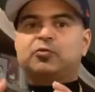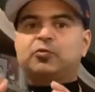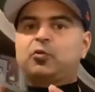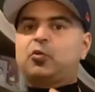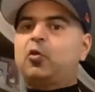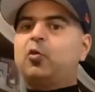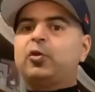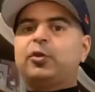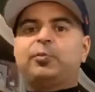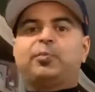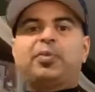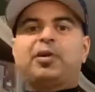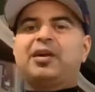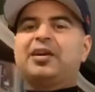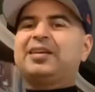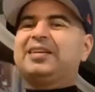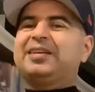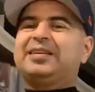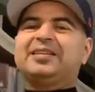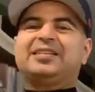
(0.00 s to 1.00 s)
cody
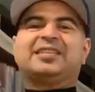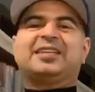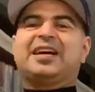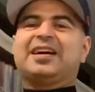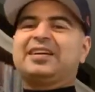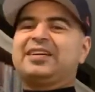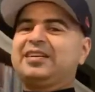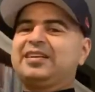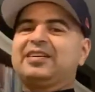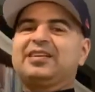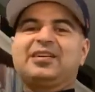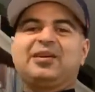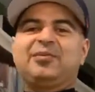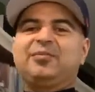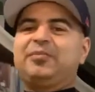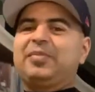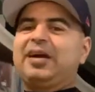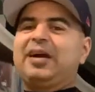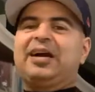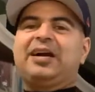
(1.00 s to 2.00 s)
is not gonna
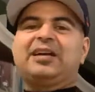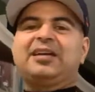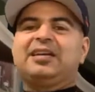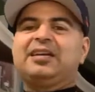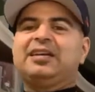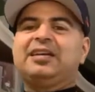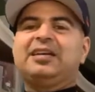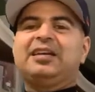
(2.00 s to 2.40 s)
come back